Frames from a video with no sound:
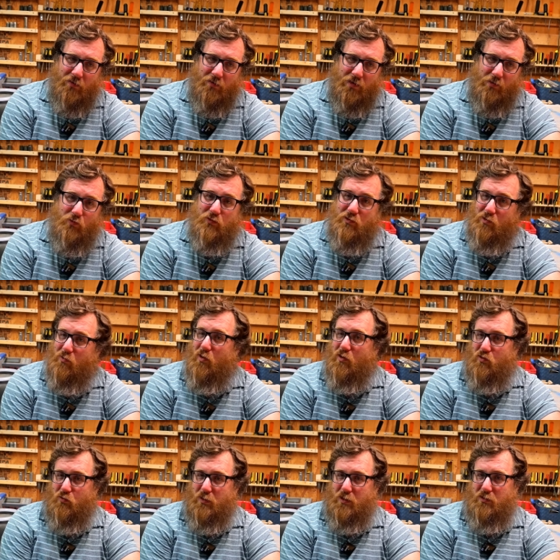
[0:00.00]
it was still
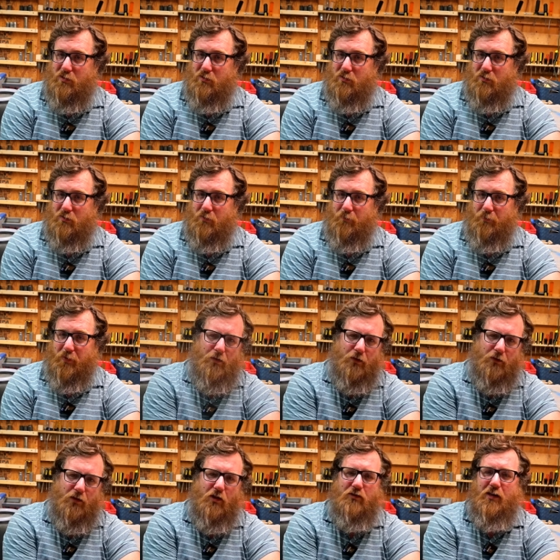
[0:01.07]
R22.
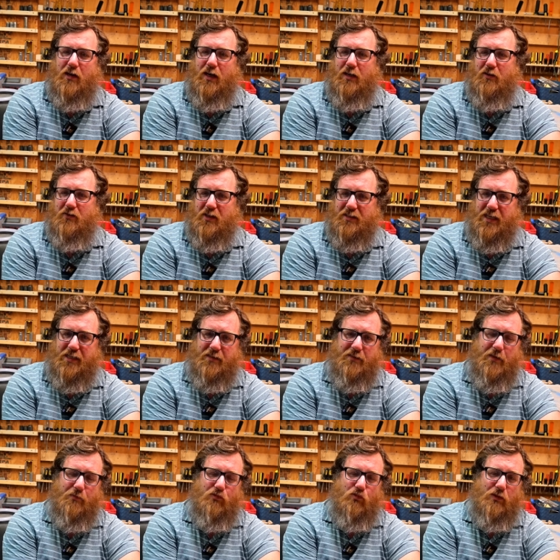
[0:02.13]
Those air handlers actually had a
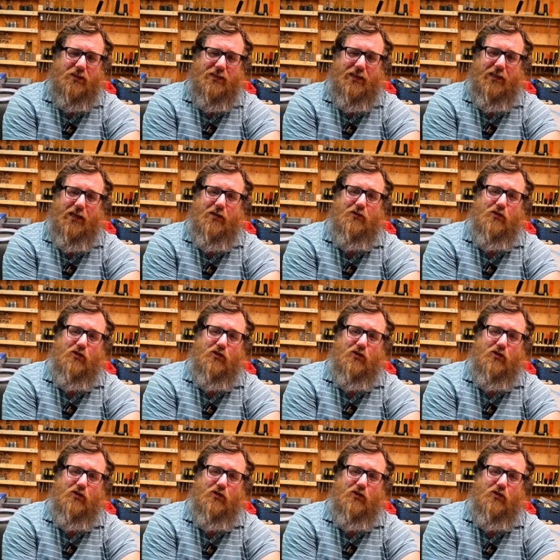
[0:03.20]
dip switch that allowed you